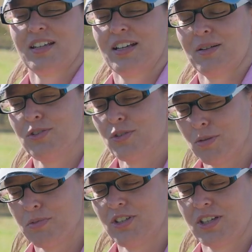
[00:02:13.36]
a new
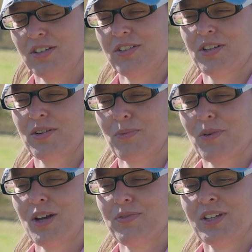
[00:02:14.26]
group of chickens that had
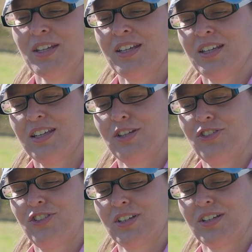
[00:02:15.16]
arrived, and
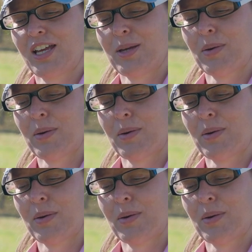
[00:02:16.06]
this chicken came